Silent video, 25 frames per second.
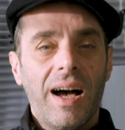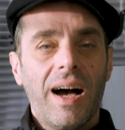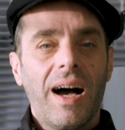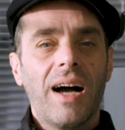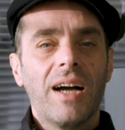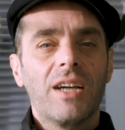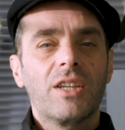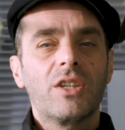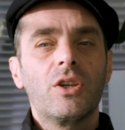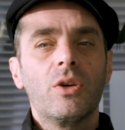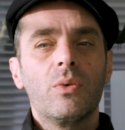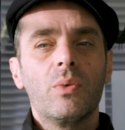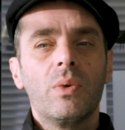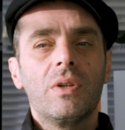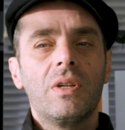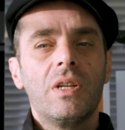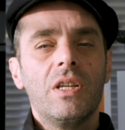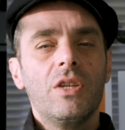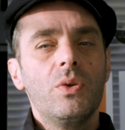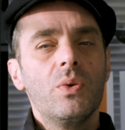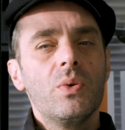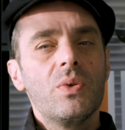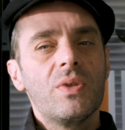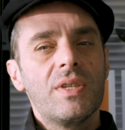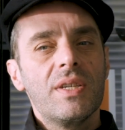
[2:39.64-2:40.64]
are currently
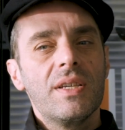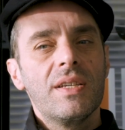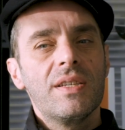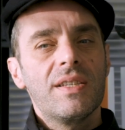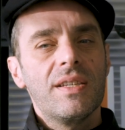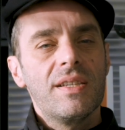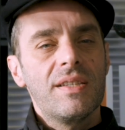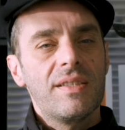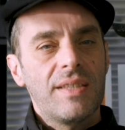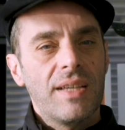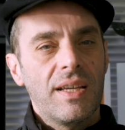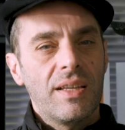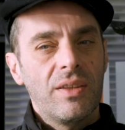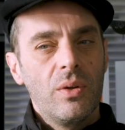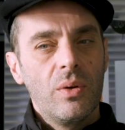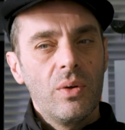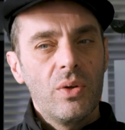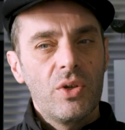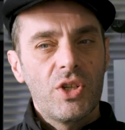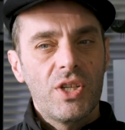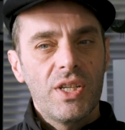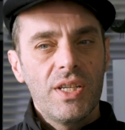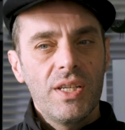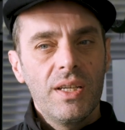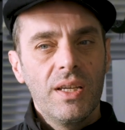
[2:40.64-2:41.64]
using this
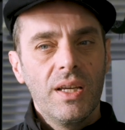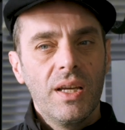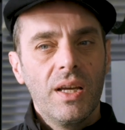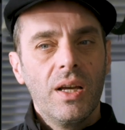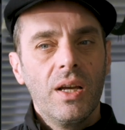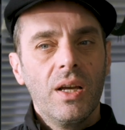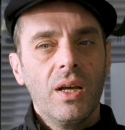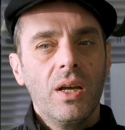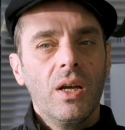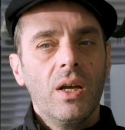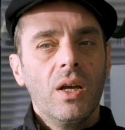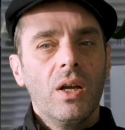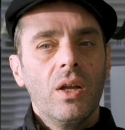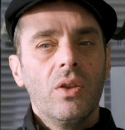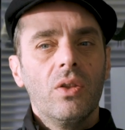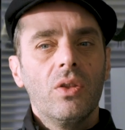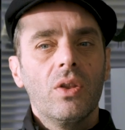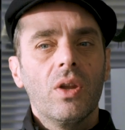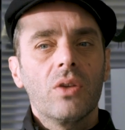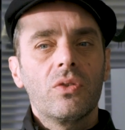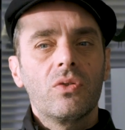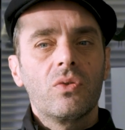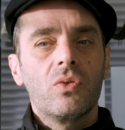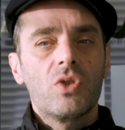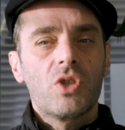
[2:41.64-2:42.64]
technology
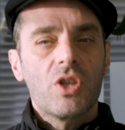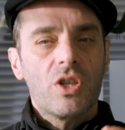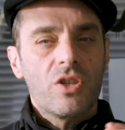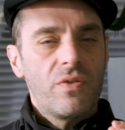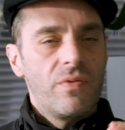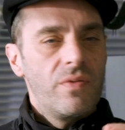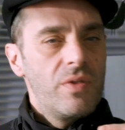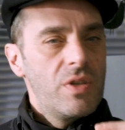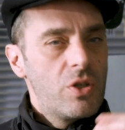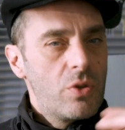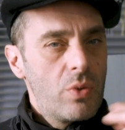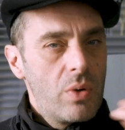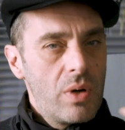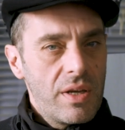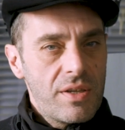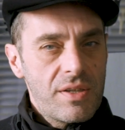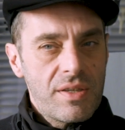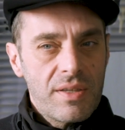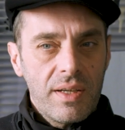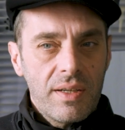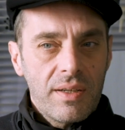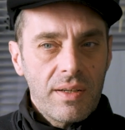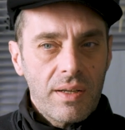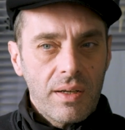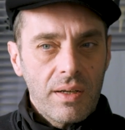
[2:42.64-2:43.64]
not to just visualize
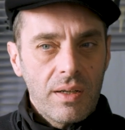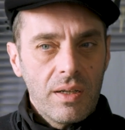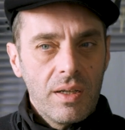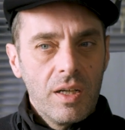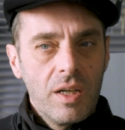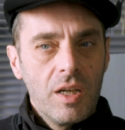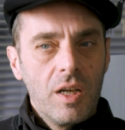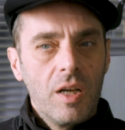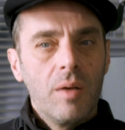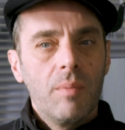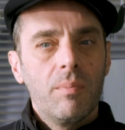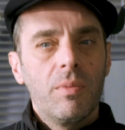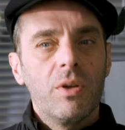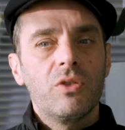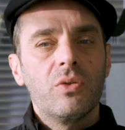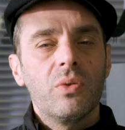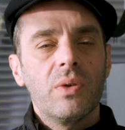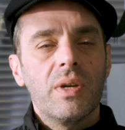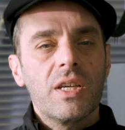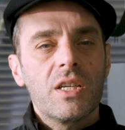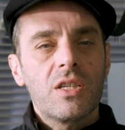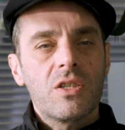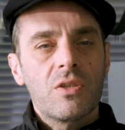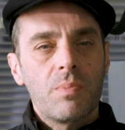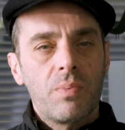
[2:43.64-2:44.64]
data, but to
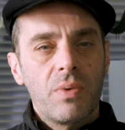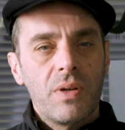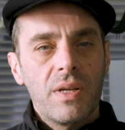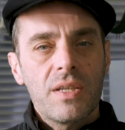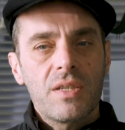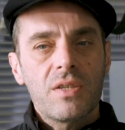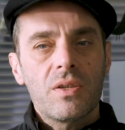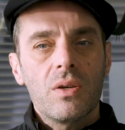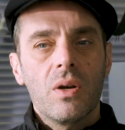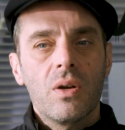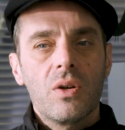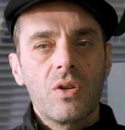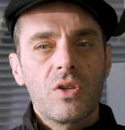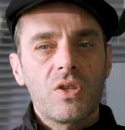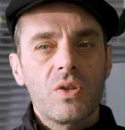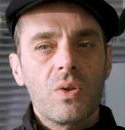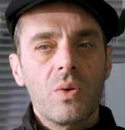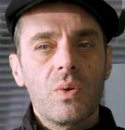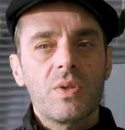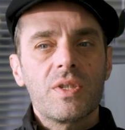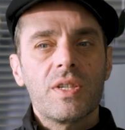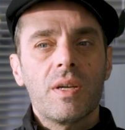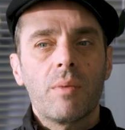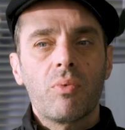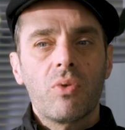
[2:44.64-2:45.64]
express
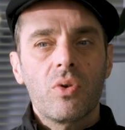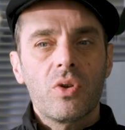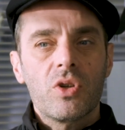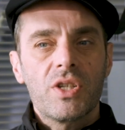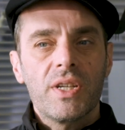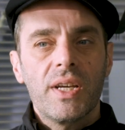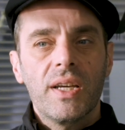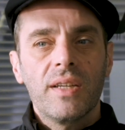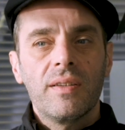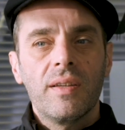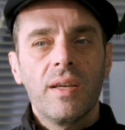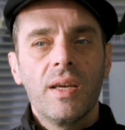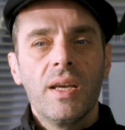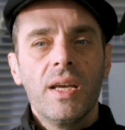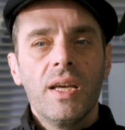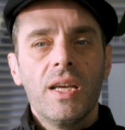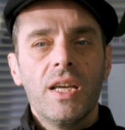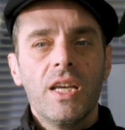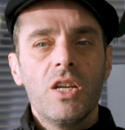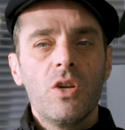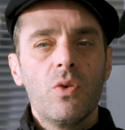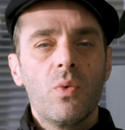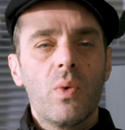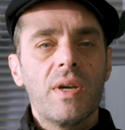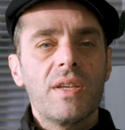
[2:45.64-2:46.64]
also their project
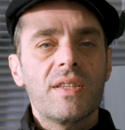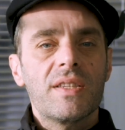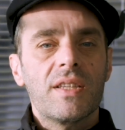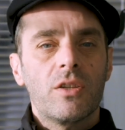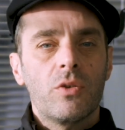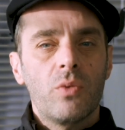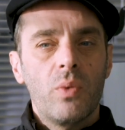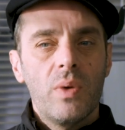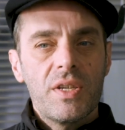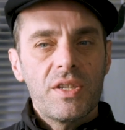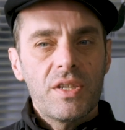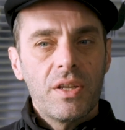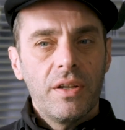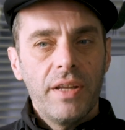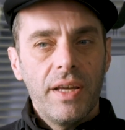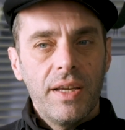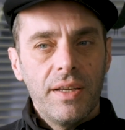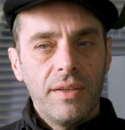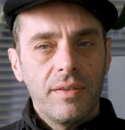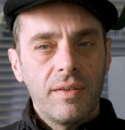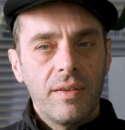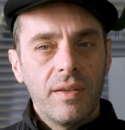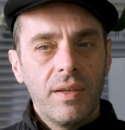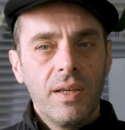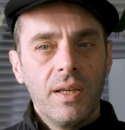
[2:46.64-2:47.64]
in ways that
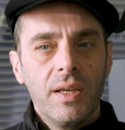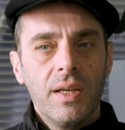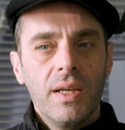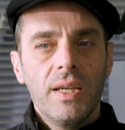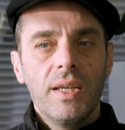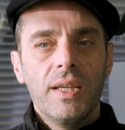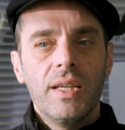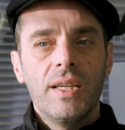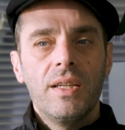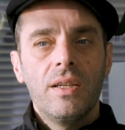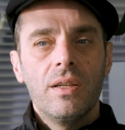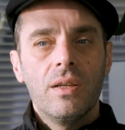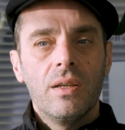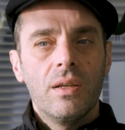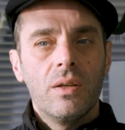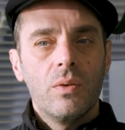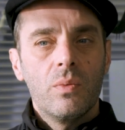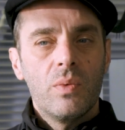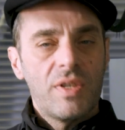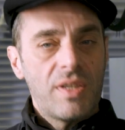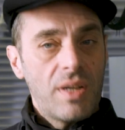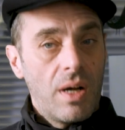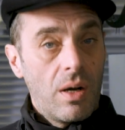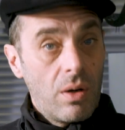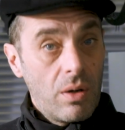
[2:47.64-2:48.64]
resonate
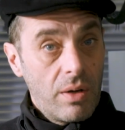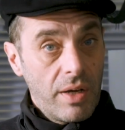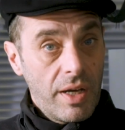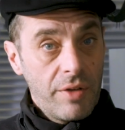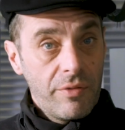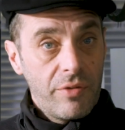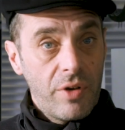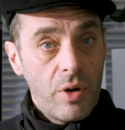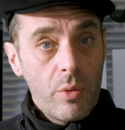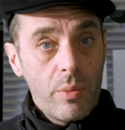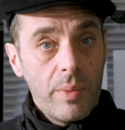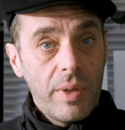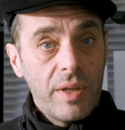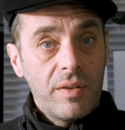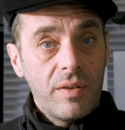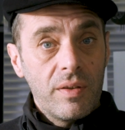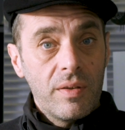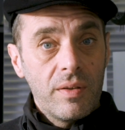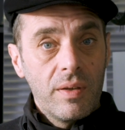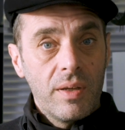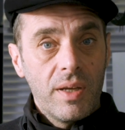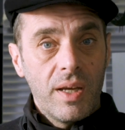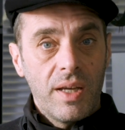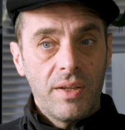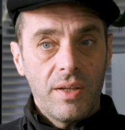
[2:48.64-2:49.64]
with our environment
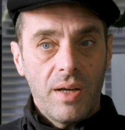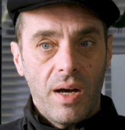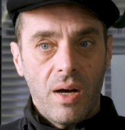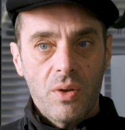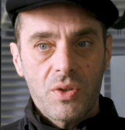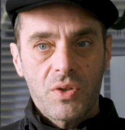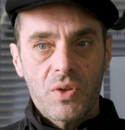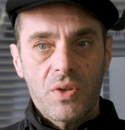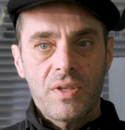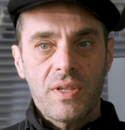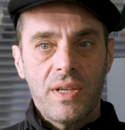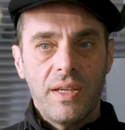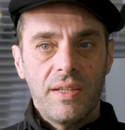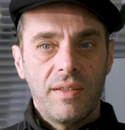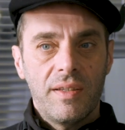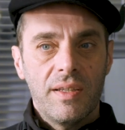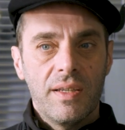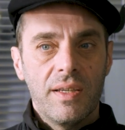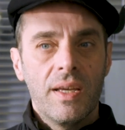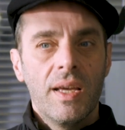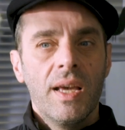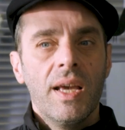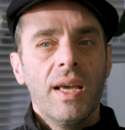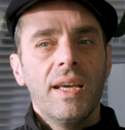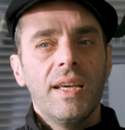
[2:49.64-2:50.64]
and our society.
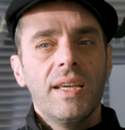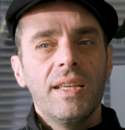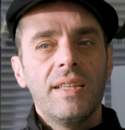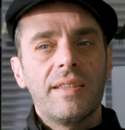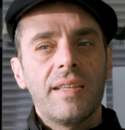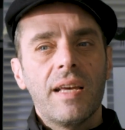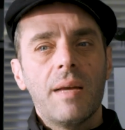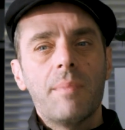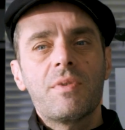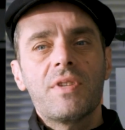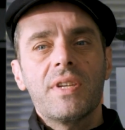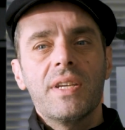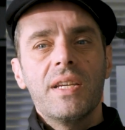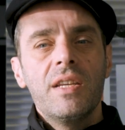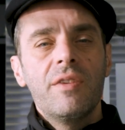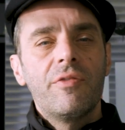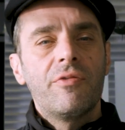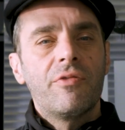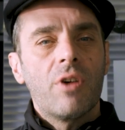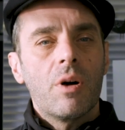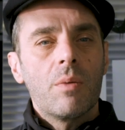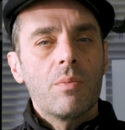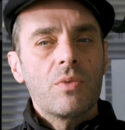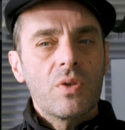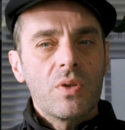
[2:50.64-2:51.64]
It helps
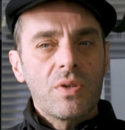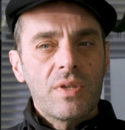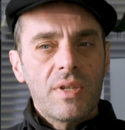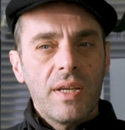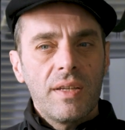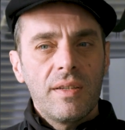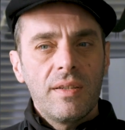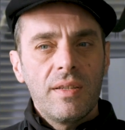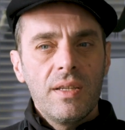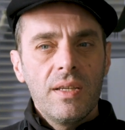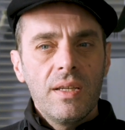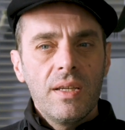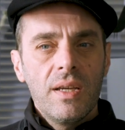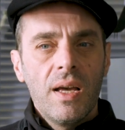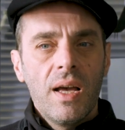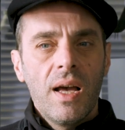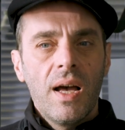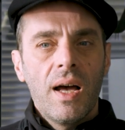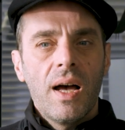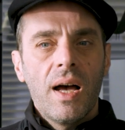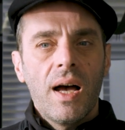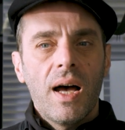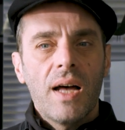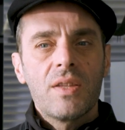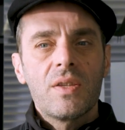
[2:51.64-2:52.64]
inform society,
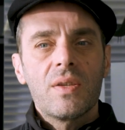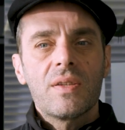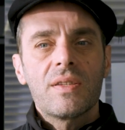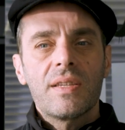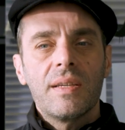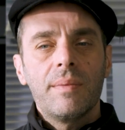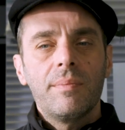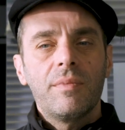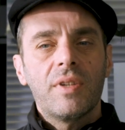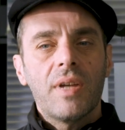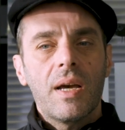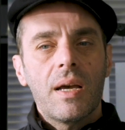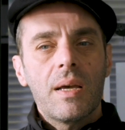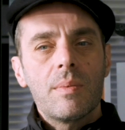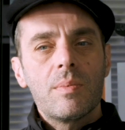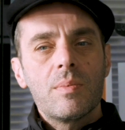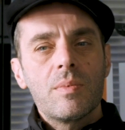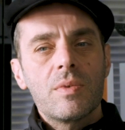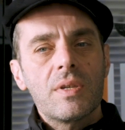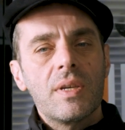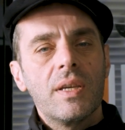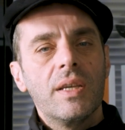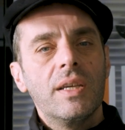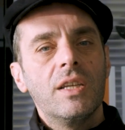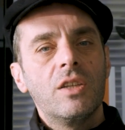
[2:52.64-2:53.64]
at the same time
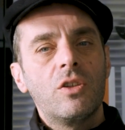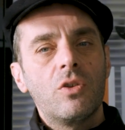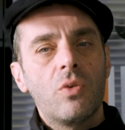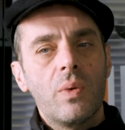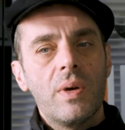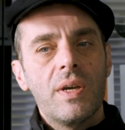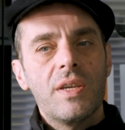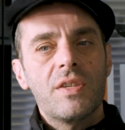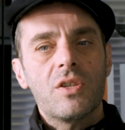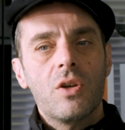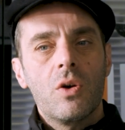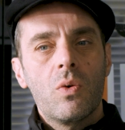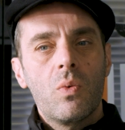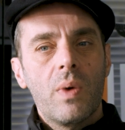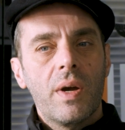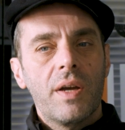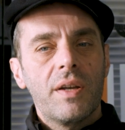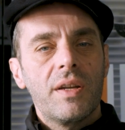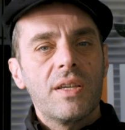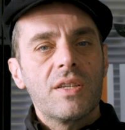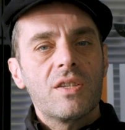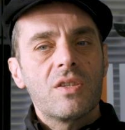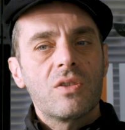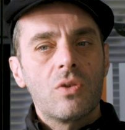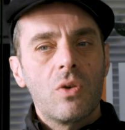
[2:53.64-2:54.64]
it raises
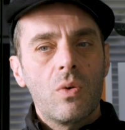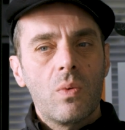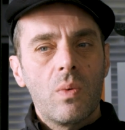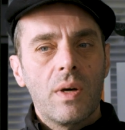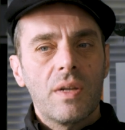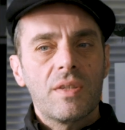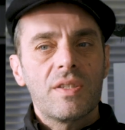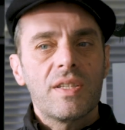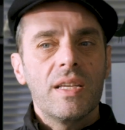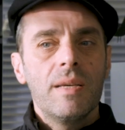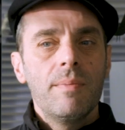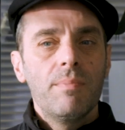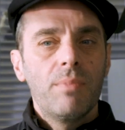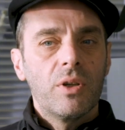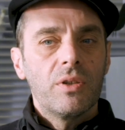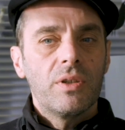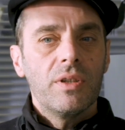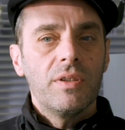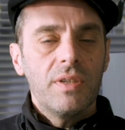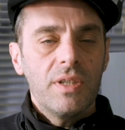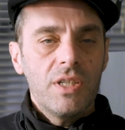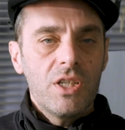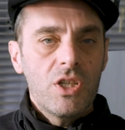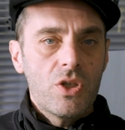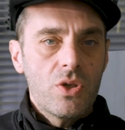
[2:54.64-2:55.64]
awareness towards
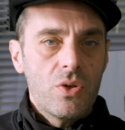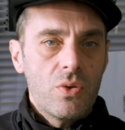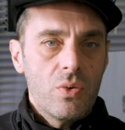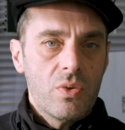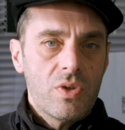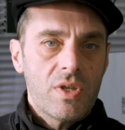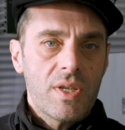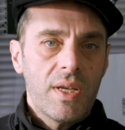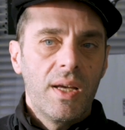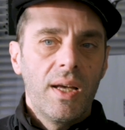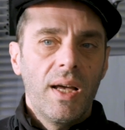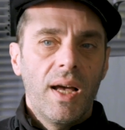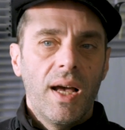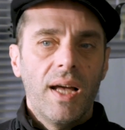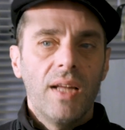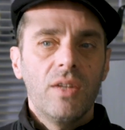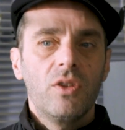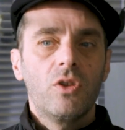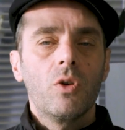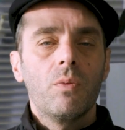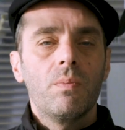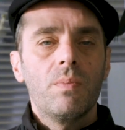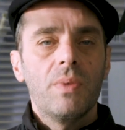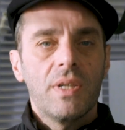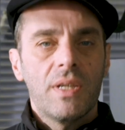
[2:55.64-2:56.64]
important issues and
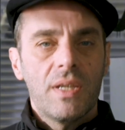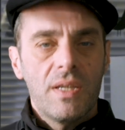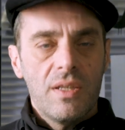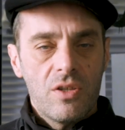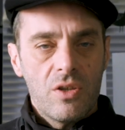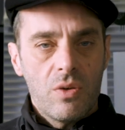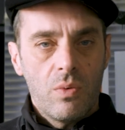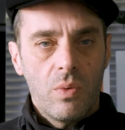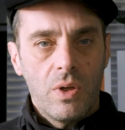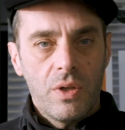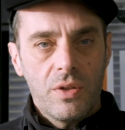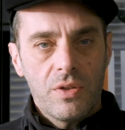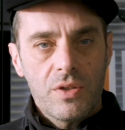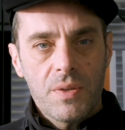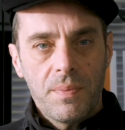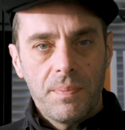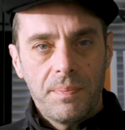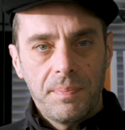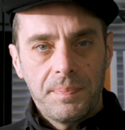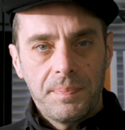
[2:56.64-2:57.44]
topics in the world.